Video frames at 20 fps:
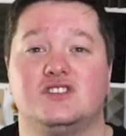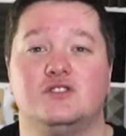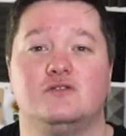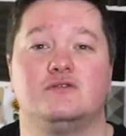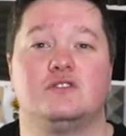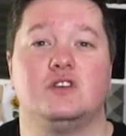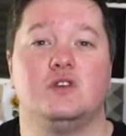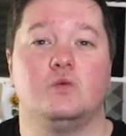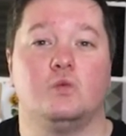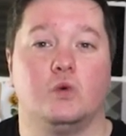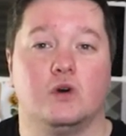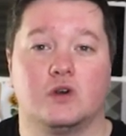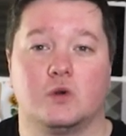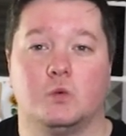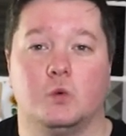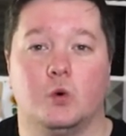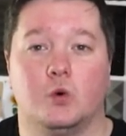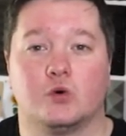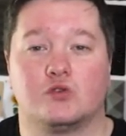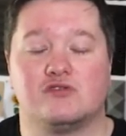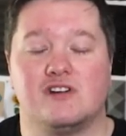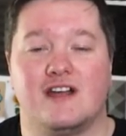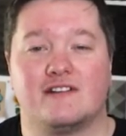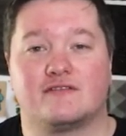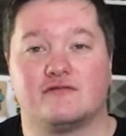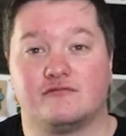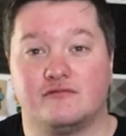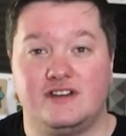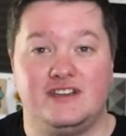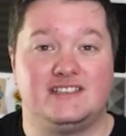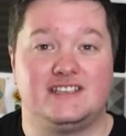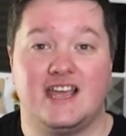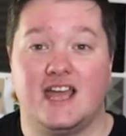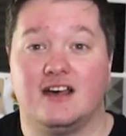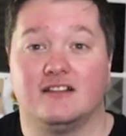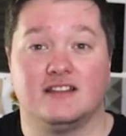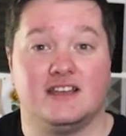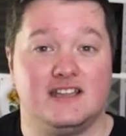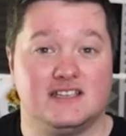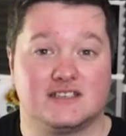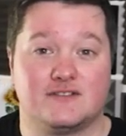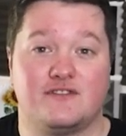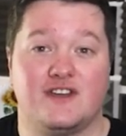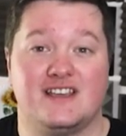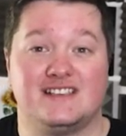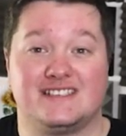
the World of Warcraft retail interface